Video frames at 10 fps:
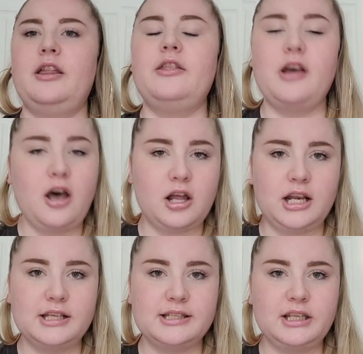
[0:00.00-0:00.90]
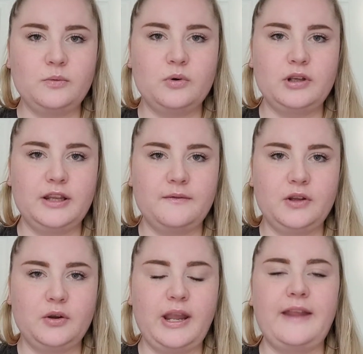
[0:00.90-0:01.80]
that honestly will give
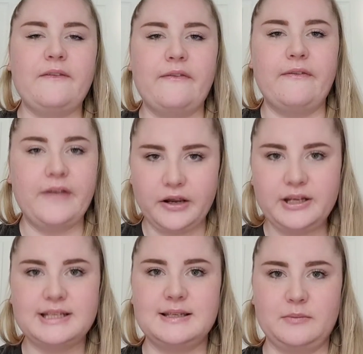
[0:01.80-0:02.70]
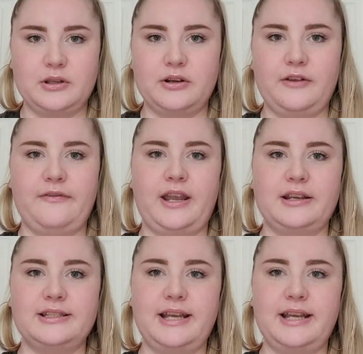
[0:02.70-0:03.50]
you a very similar effect